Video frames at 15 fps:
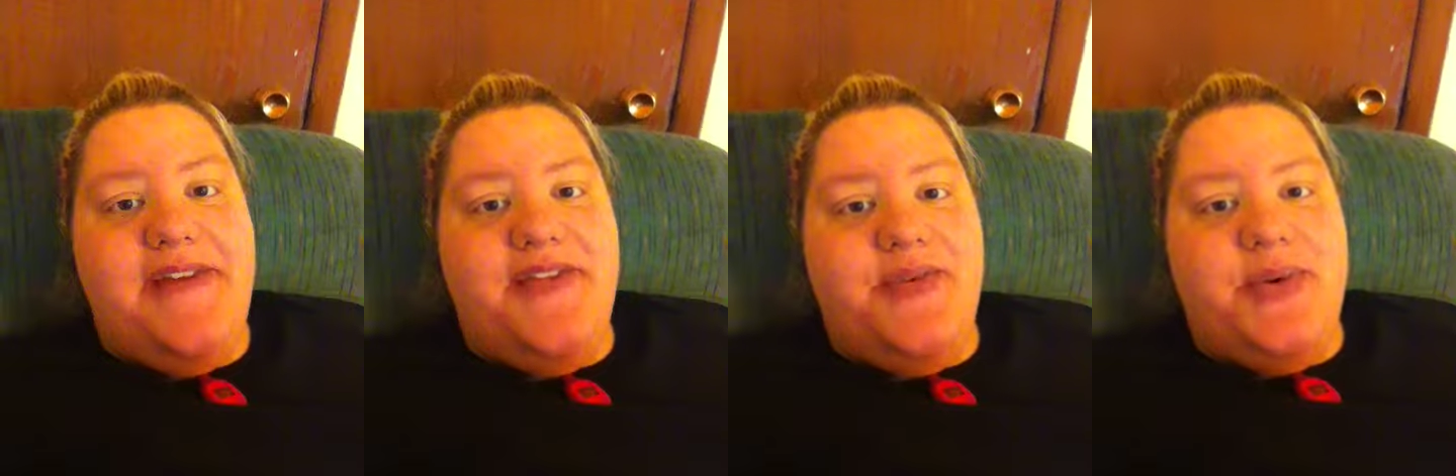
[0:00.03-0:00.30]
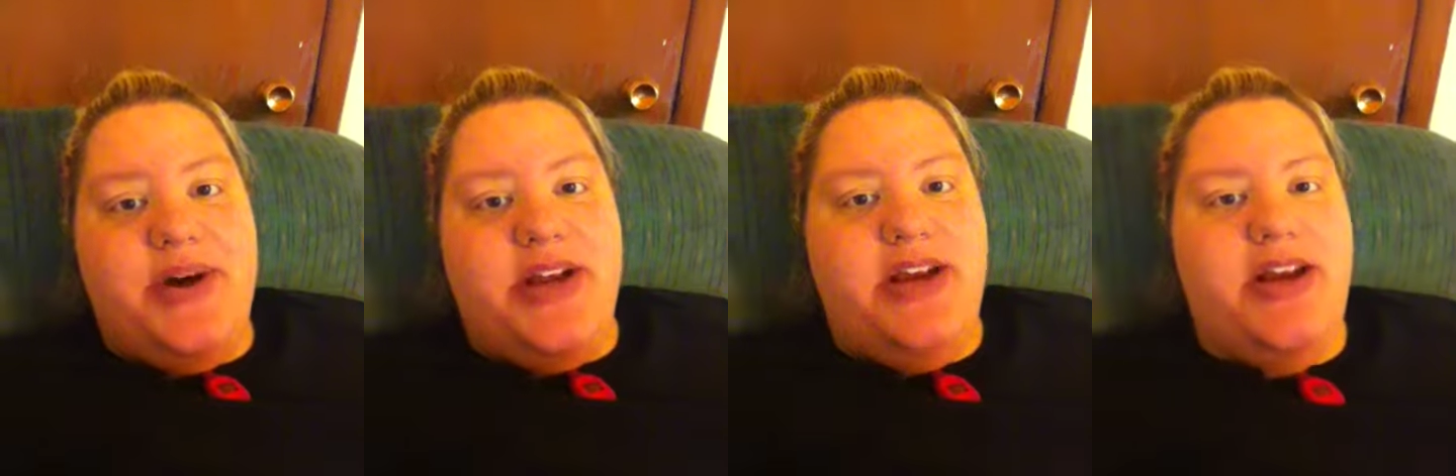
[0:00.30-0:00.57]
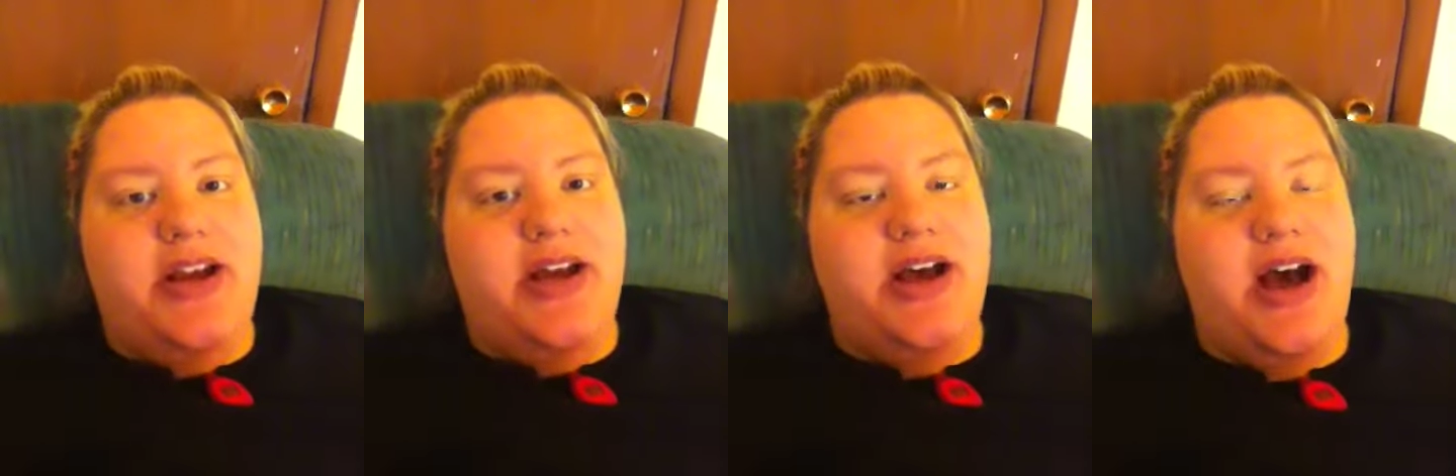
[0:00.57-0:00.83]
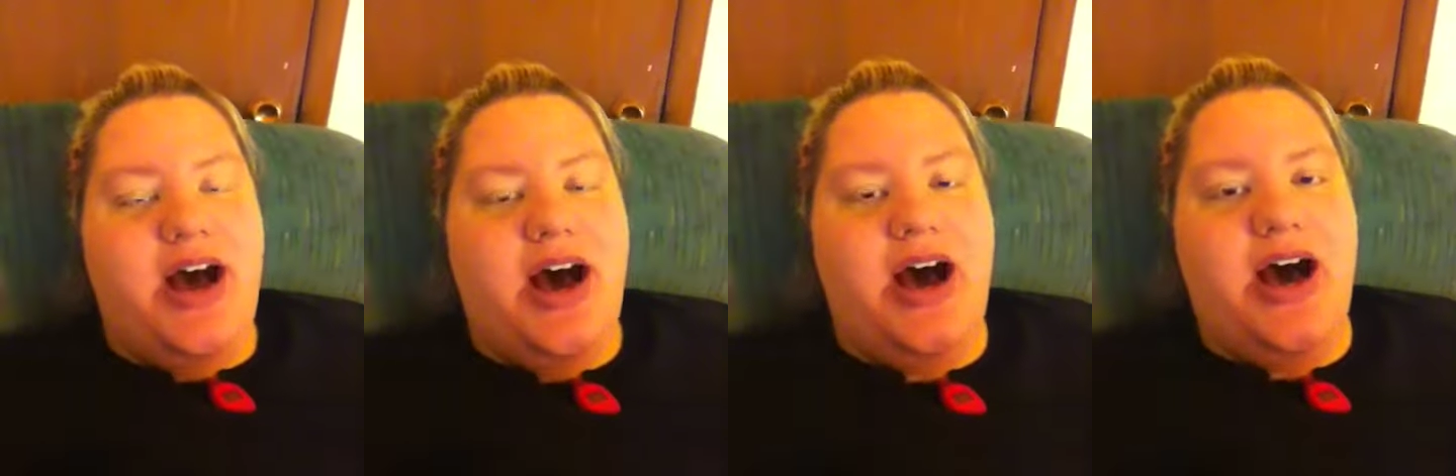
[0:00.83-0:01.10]
everyone.
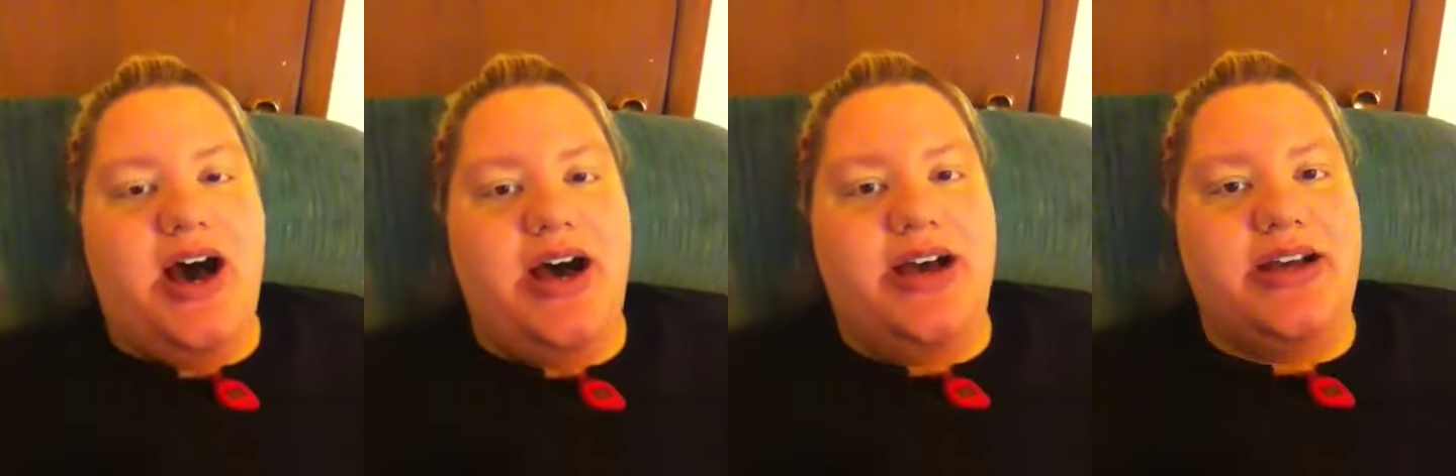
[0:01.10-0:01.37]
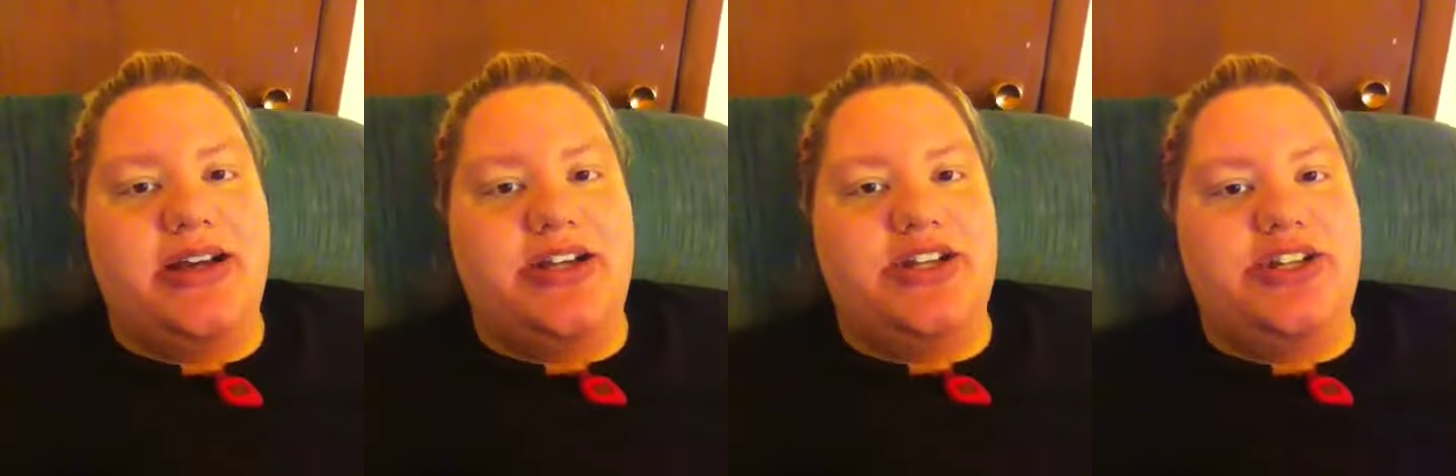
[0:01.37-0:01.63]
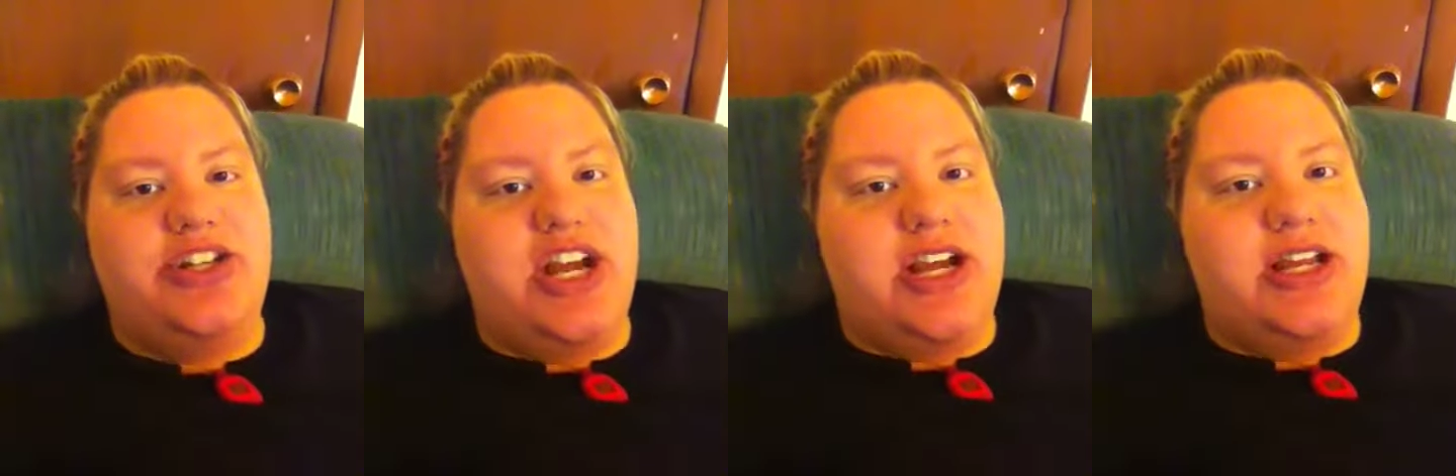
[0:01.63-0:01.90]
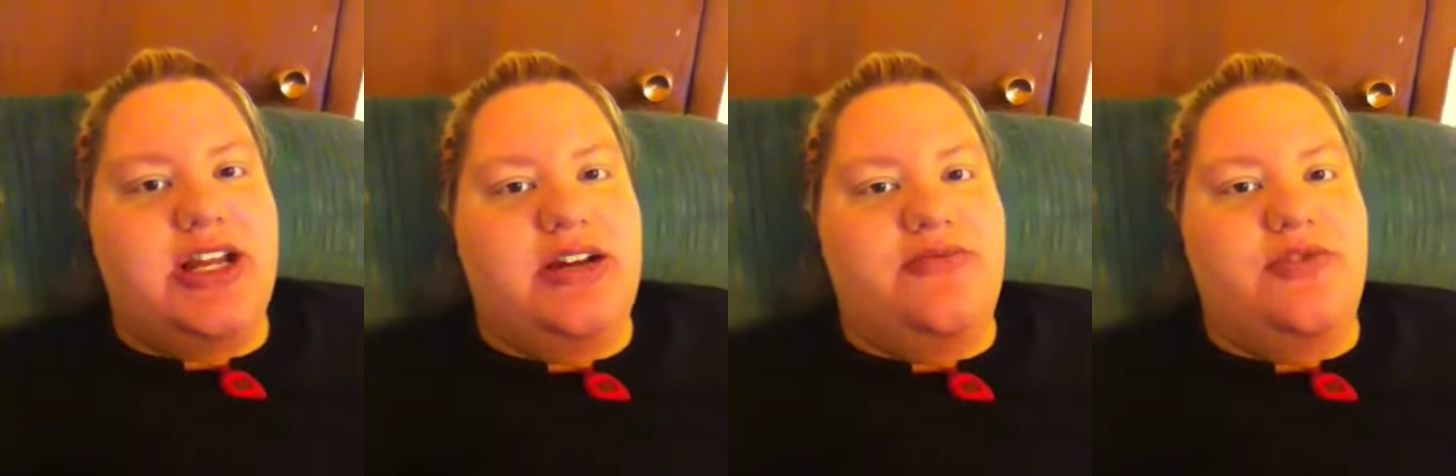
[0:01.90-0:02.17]
Just
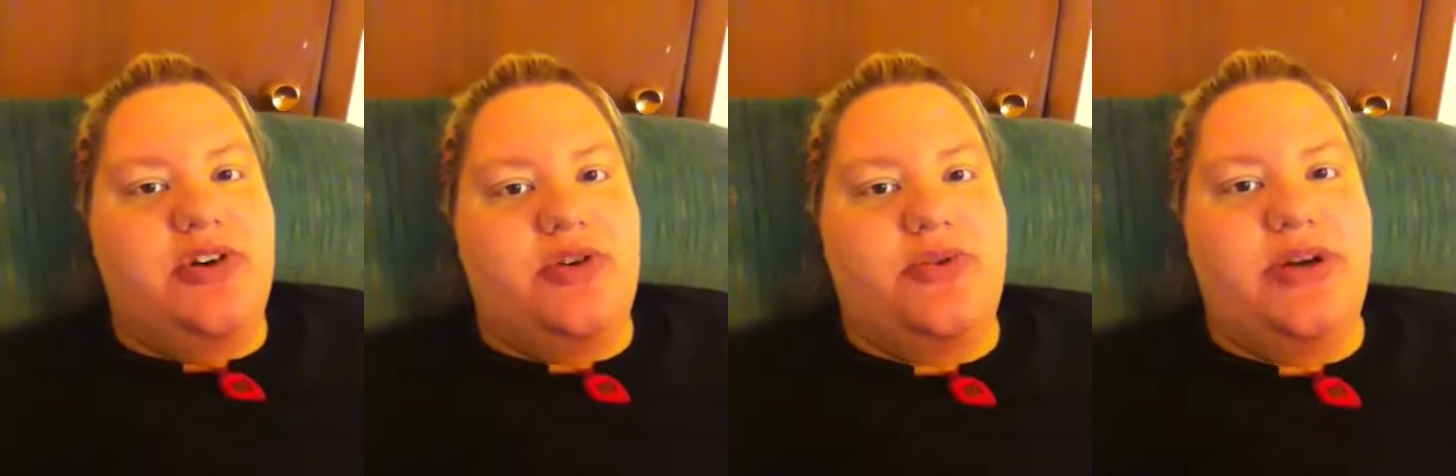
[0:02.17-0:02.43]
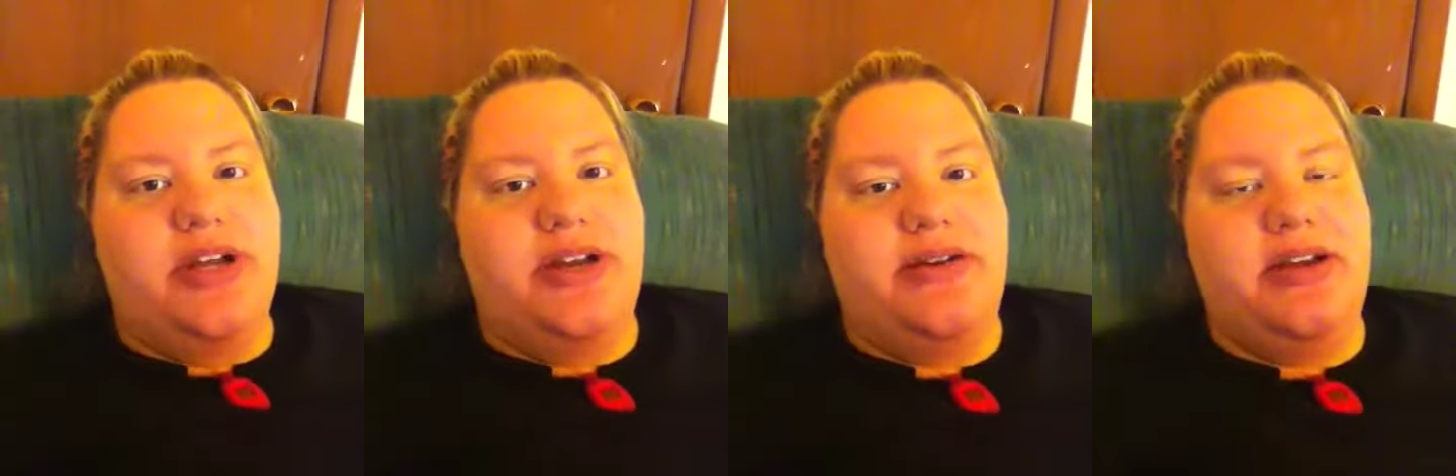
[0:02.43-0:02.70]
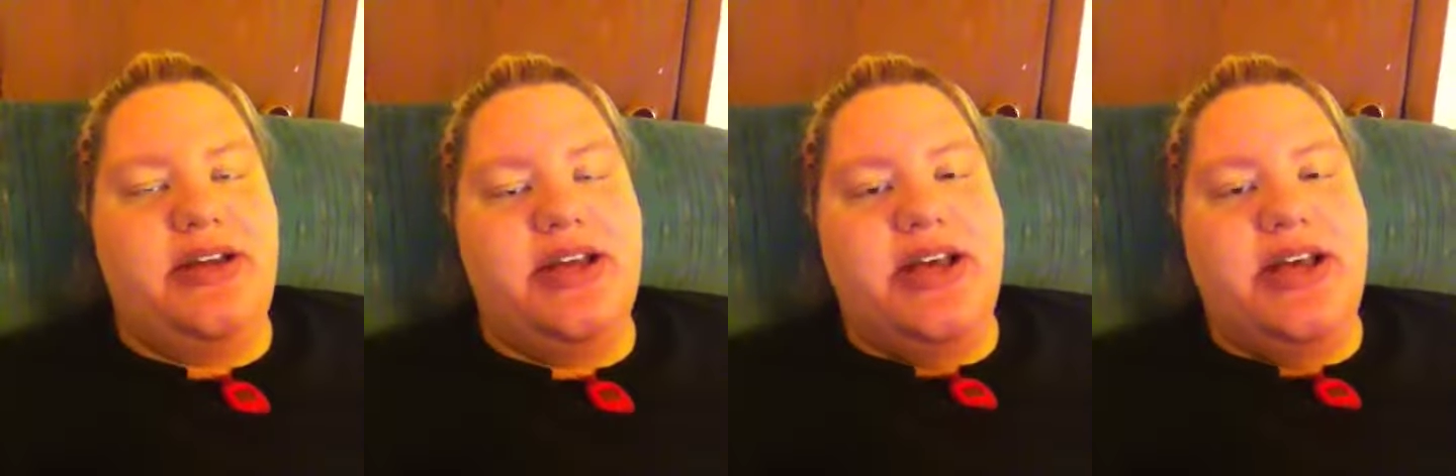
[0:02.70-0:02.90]
checking in real quick.